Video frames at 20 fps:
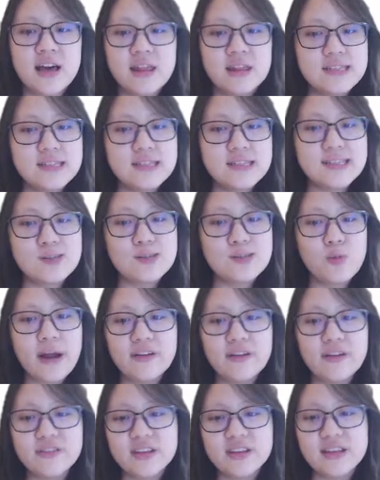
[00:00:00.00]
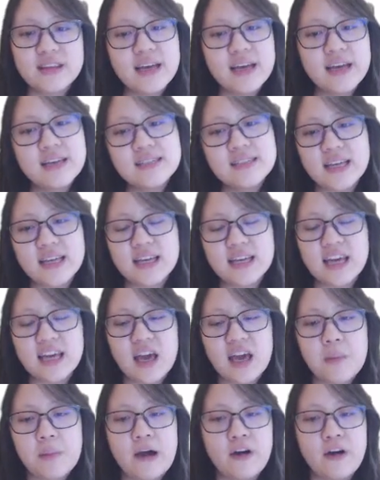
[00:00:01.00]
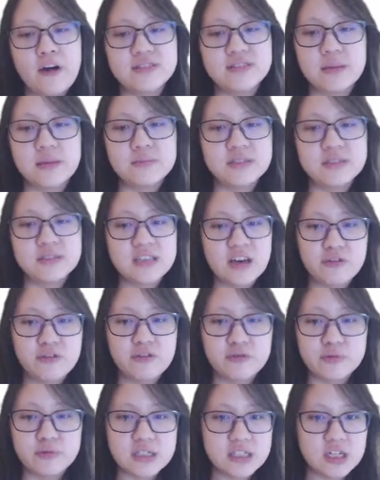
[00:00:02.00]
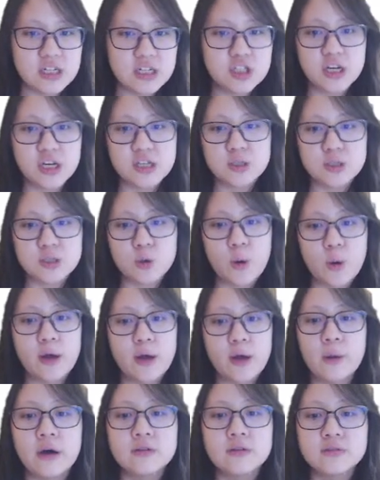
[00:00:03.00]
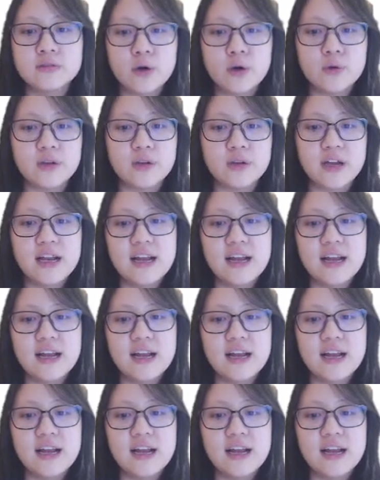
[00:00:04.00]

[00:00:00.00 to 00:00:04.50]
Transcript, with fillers: this is one of the things that came out of stem cell research that is quite well known